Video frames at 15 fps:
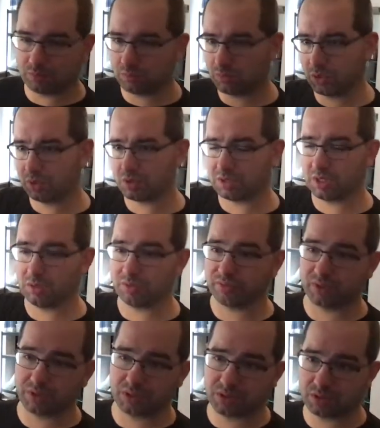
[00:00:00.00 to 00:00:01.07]
I'm gonna start with
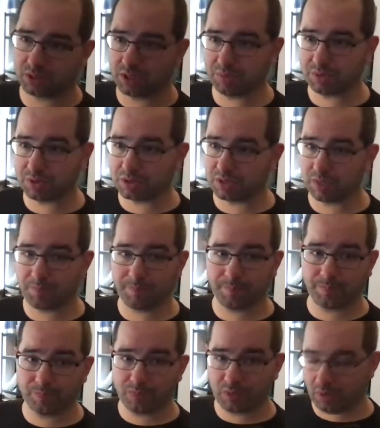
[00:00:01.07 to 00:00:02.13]
this, gonna keep it the same.
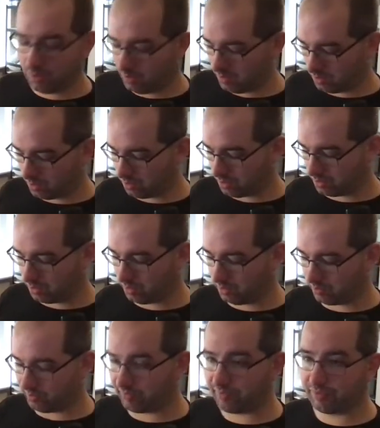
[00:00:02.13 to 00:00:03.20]
Call it, call it
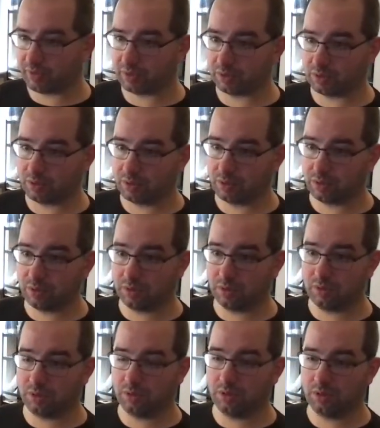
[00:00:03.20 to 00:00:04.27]
func
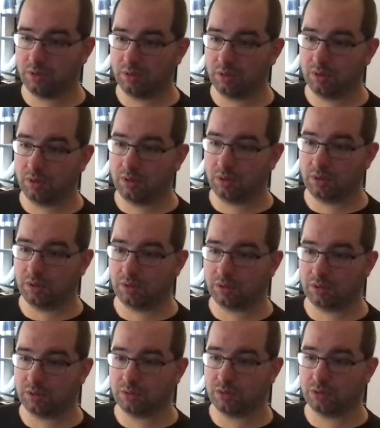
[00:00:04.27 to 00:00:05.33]

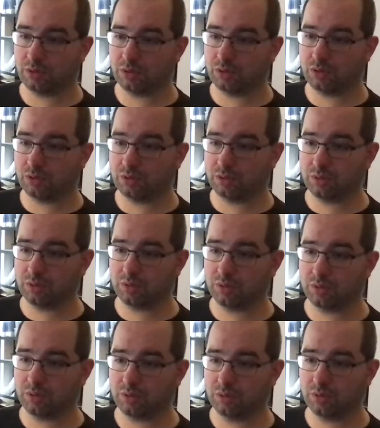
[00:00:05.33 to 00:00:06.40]
integer
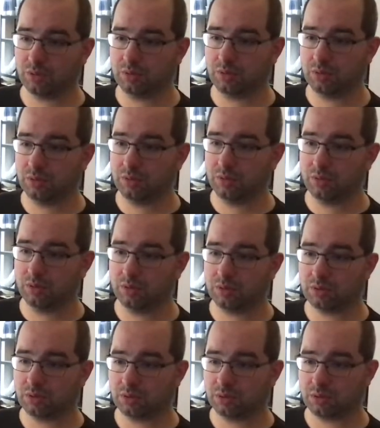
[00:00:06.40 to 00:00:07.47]

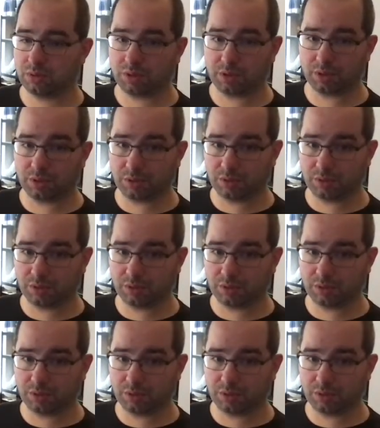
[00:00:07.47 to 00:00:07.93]
sorting